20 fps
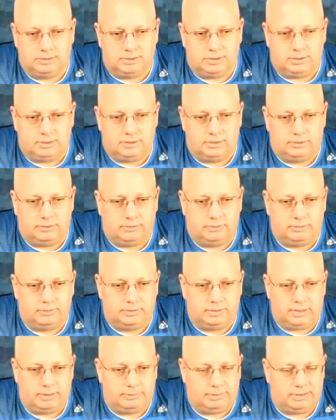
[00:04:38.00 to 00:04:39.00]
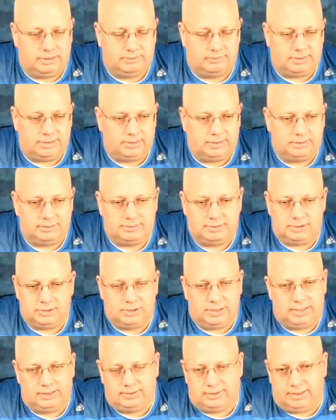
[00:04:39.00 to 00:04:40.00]
So, I mean, is that not so you
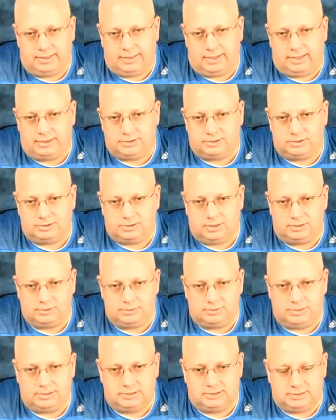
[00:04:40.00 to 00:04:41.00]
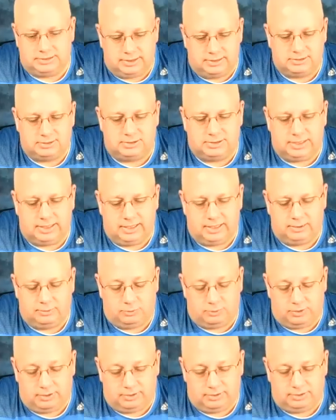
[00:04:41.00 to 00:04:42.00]
can't take action shots with this? Yes, you can.
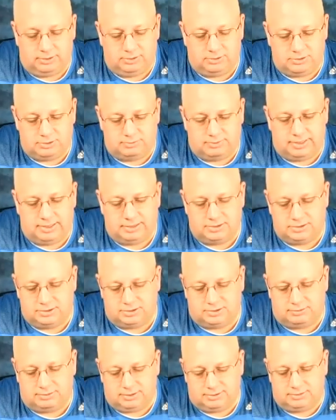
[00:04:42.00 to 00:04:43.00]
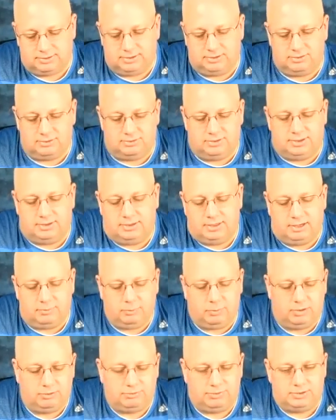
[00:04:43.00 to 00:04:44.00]
What are the huge advantages of this lens over the
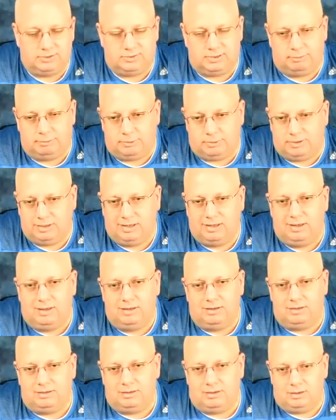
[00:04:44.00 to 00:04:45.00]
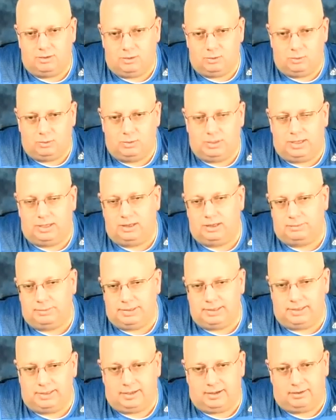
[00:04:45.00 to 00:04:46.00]
Tamron, for example? Low
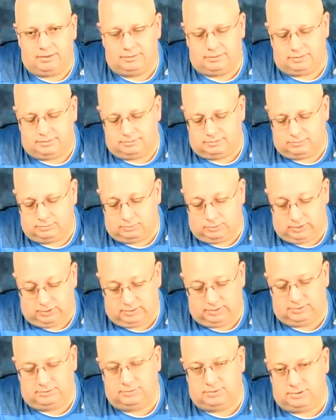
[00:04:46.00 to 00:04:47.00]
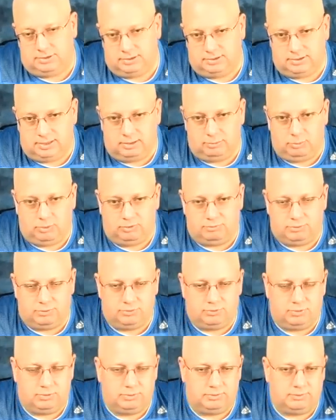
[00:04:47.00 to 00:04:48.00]
element count relative to the Tamron, for
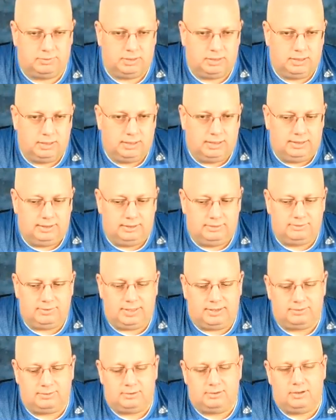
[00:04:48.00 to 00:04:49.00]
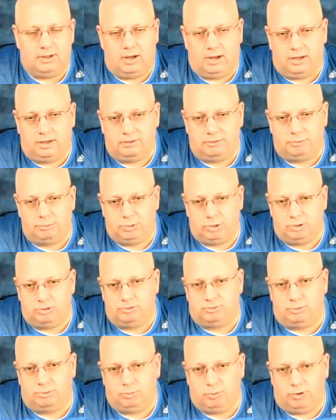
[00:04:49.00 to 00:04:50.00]
certain. This has a lot of
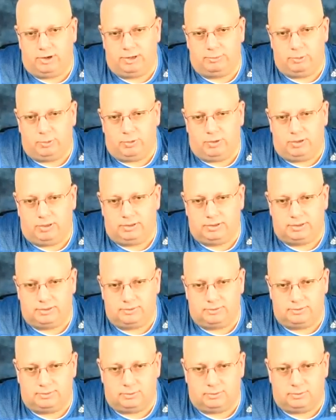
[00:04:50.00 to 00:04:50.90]
beautiful prime qualities.